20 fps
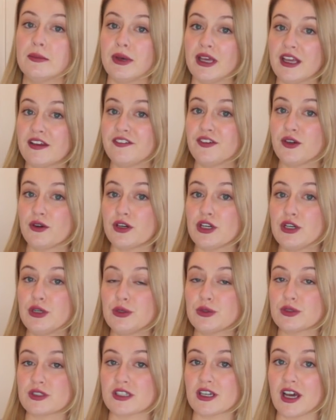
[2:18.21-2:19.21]
But if you're a
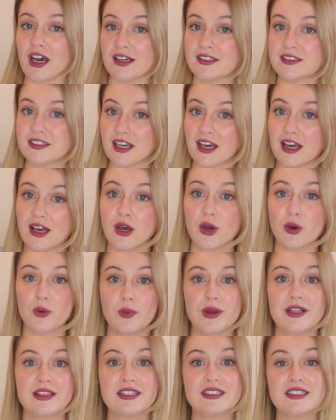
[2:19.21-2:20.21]
new starter
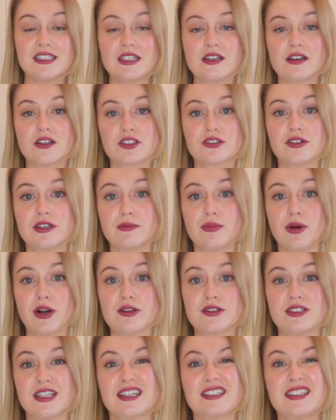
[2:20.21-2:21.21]
with the decluttering
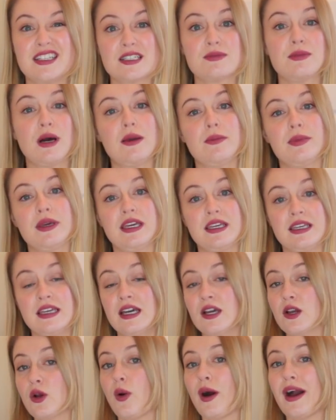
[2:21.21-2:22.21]
process, this might
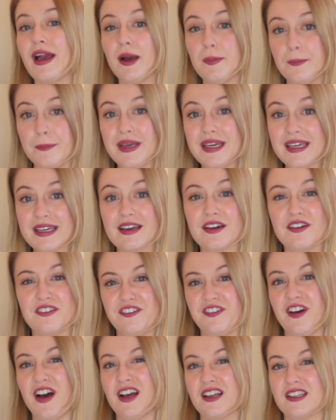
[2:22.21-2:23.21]
be quite a big
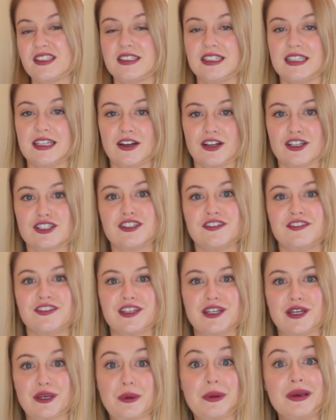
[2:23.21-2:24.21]
first declutter for
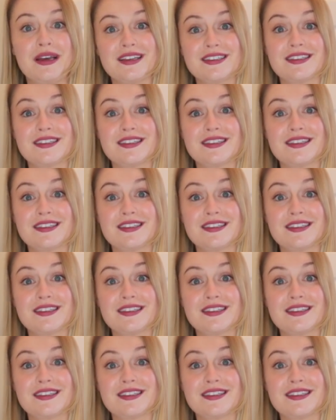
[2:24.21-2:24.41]
you.